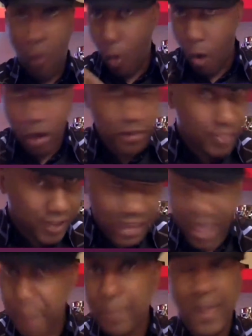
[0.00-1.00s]
all of the
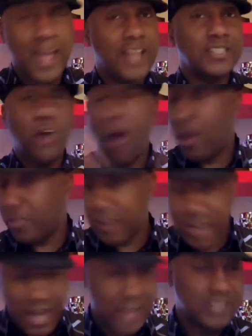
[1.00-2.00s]
campaigns, all of the
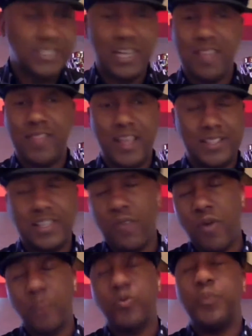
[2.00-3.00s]
content that
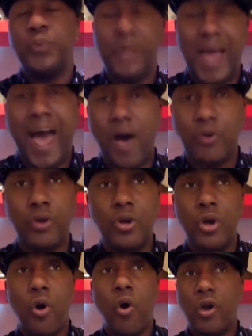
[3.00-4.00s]
someone would put out
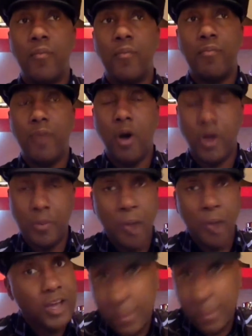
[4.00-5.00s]
on a
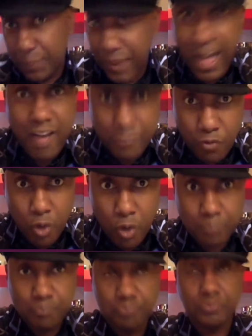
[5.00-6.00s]
marketing
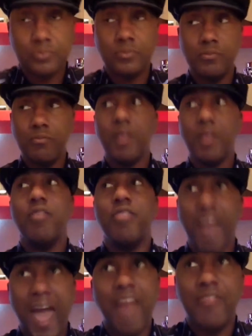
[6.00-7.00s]
platform.
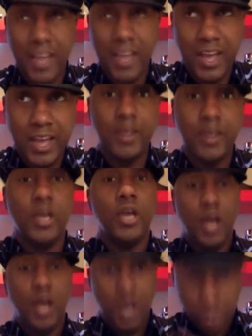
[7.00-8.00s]
That then
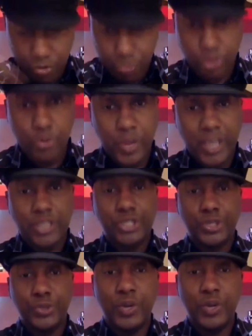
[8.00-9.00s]
grew
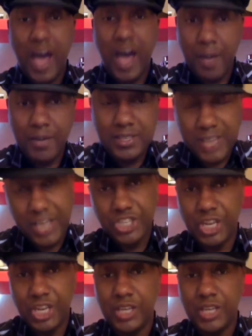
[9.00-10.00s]
into
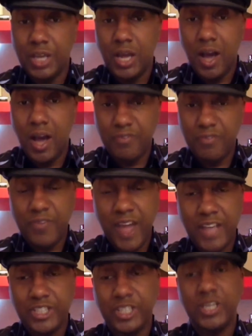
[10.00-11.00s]
commentation of
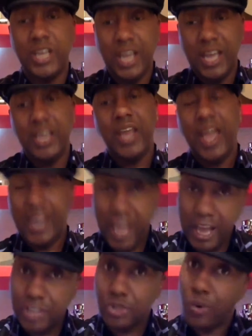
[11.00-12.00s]
fashion in an
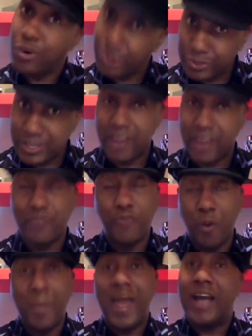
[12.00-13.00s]
editorial setting
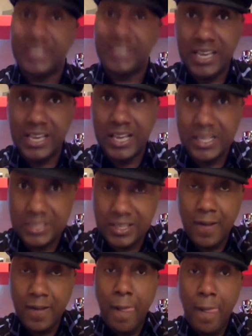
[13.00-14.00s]
for magazines.
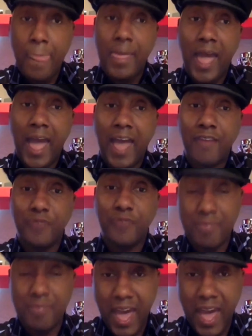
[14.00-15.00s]
And
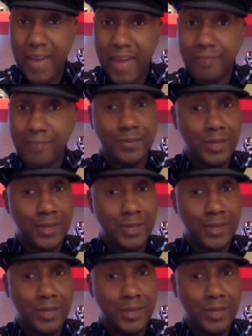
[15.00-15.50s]
from that,